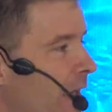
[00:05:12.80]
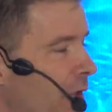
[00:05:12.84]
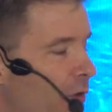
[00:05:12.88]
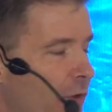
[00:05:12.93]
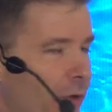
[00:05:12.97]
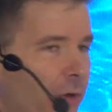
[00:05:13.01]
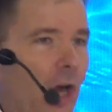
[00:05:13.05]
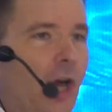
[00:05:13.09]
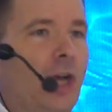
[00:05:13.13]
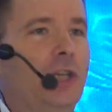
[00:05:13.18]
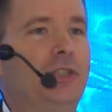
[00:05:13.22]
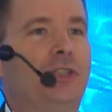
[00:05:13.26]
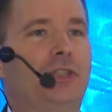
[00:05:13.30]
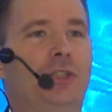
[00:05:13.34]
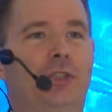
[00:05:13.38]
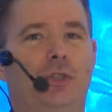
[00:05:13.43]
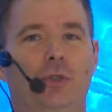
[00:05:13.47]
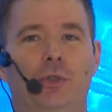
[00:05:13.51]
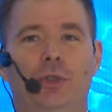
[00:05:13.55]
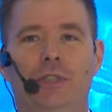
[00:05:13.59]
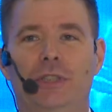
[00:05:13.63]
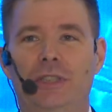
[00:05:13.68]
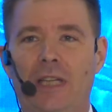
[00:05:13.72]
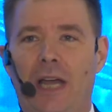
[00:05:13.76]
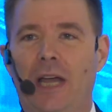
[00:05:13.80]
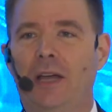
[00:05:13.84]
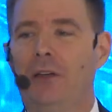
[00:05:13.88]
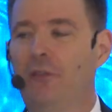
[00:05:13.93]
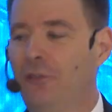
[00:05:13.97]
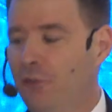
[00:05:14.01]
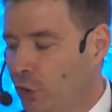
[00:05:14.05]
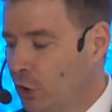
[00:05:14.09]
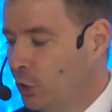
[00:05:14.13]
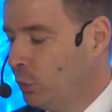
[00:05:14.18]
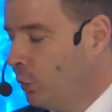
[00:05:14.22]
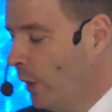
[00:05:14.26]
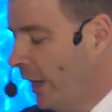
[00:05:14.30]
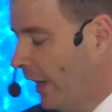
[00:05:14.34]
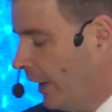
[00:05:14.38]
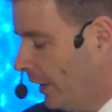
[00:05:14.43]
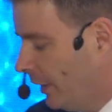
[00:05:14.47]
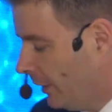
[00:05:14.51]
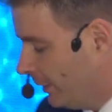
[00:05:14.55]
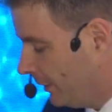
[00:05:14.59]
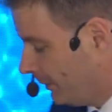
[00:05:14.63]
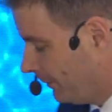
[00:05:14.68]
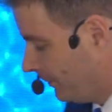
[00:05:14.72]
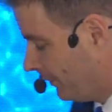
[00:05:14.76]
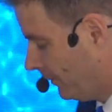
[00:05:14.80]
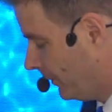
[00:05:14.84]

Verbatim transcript: You're asked to design footwear